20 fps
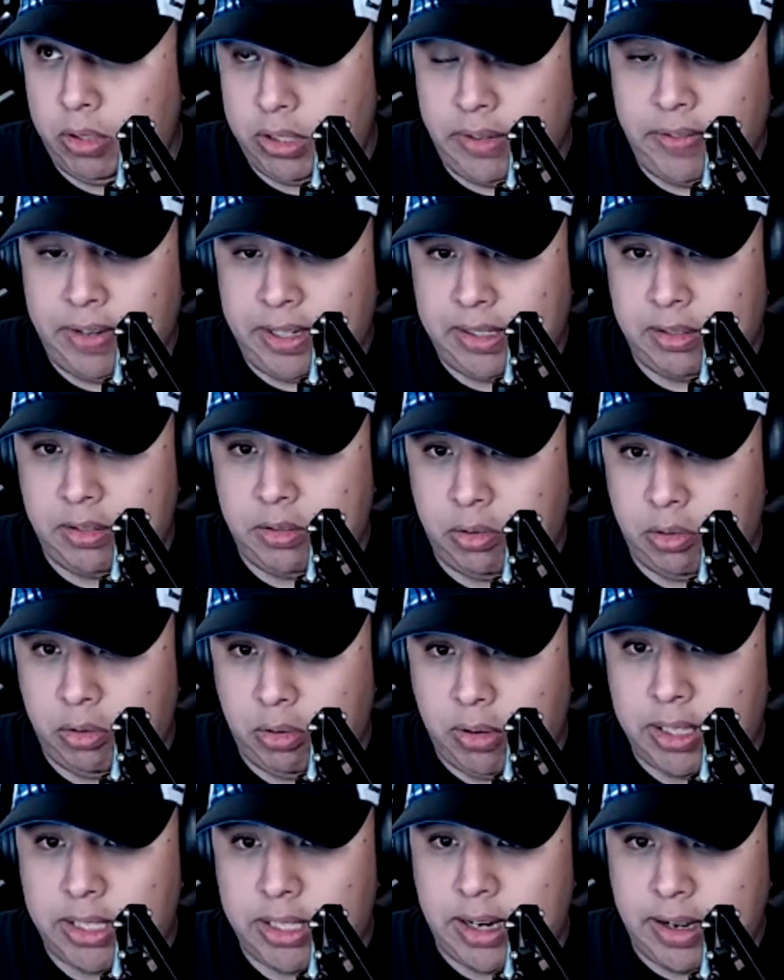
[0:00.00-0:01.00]
Francisco
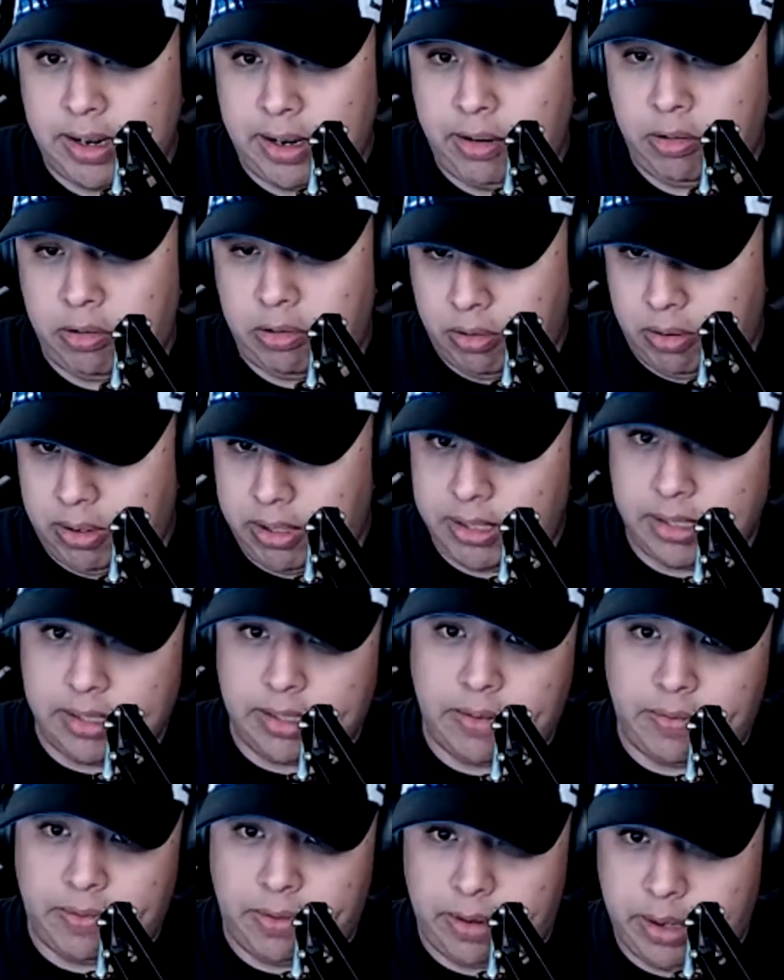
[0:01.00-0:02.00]
Torres, El Gringo Torres, is out for an